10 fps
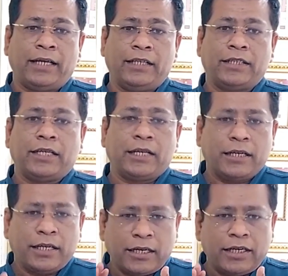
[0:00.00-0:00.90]
his
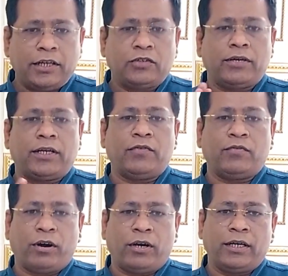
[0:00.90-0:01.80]
kidneys were
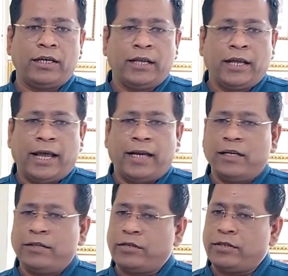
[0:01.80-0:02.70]
involved, and
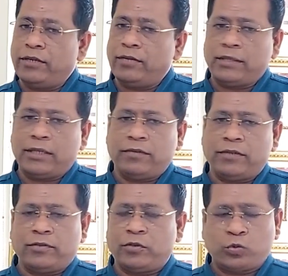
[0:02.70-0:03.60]
he
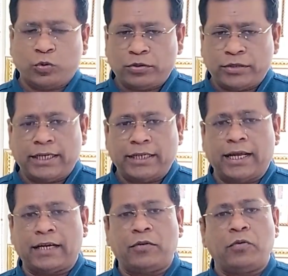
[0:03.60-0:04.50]
was so sick
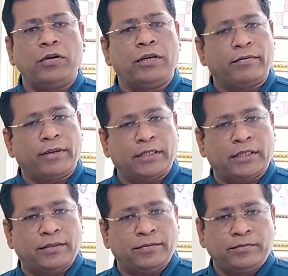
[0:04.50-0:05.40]
that no
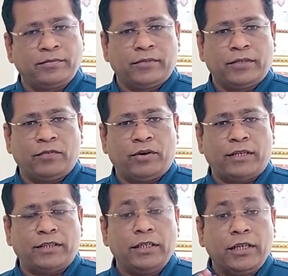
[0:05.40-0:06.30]
intervention
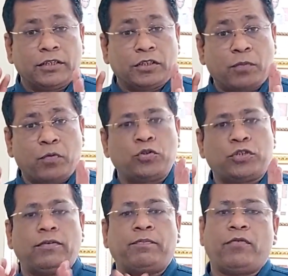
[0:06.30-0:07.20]
was supposed
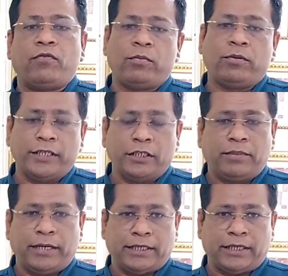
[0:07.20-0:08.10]
to be performed on these
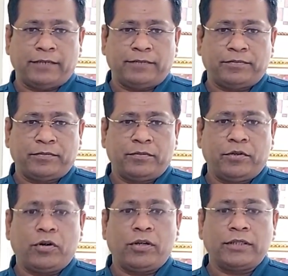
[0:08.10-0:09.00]
patients,
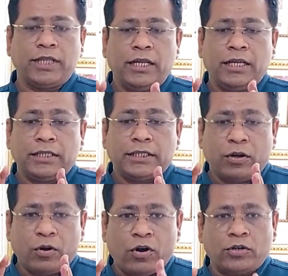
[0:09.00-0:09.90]
because
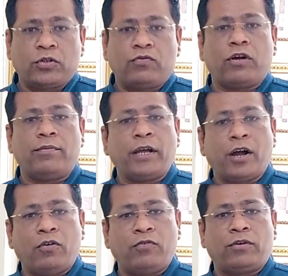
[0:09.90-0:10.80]
odds of coming
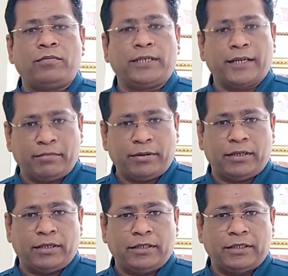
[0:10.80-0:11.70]
out from the
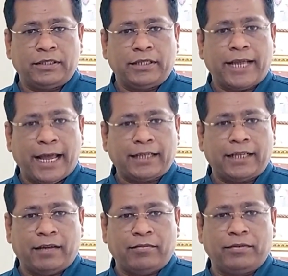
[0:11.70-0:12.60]
table, the cath
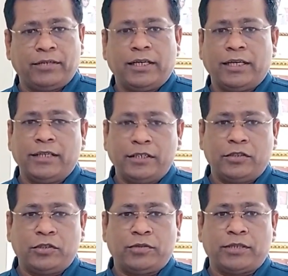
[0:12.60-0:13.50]
lab, in these
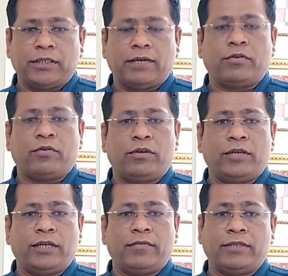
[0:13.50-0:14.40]
situations after coronary
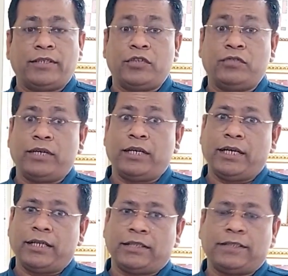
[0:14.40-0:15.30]
intervention is very
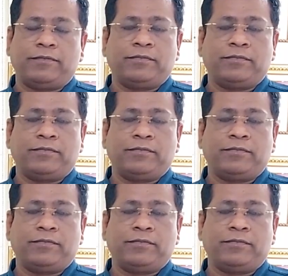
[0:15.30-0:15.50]
less.